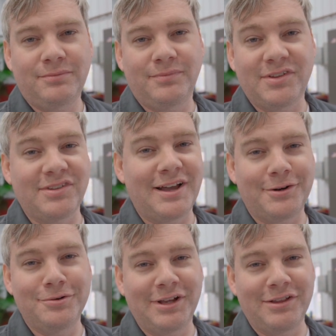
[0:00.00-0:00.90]
this is not a
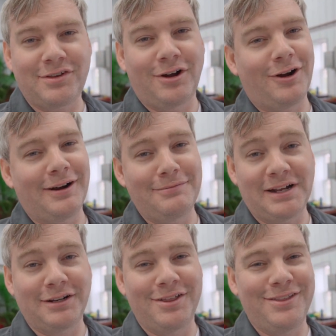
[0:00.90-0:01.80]
Hoonigan's car. I'm
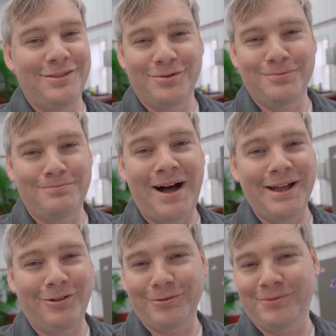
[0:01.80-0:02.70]
not going to do
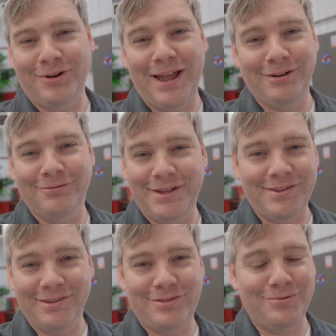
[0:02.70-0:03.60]
mile drag
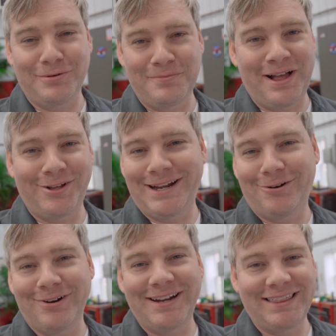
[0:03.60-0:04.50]
races, 200 mile an
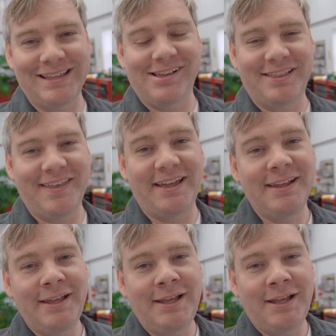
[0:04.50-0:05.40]
hour, anything like that.
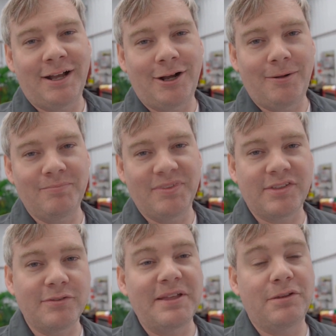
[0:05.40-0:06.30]

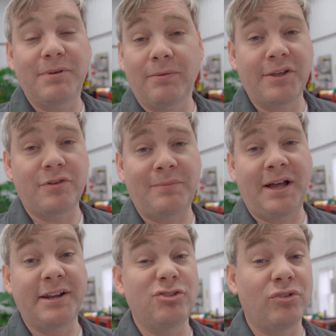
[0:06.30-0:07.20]
This is meant to be a
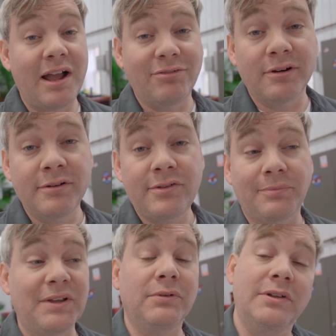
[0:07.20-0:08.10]
resto-mod, a driver,
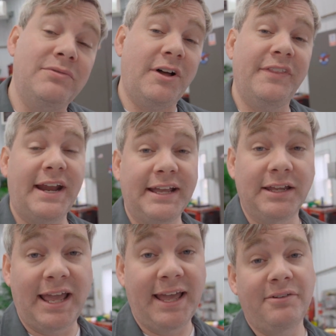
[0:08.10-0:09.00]
something really fun that I
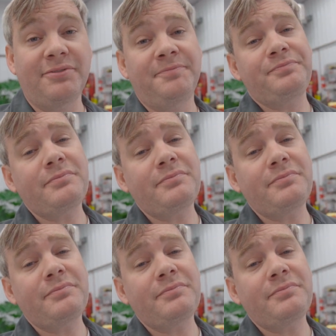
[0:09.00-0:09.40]
can have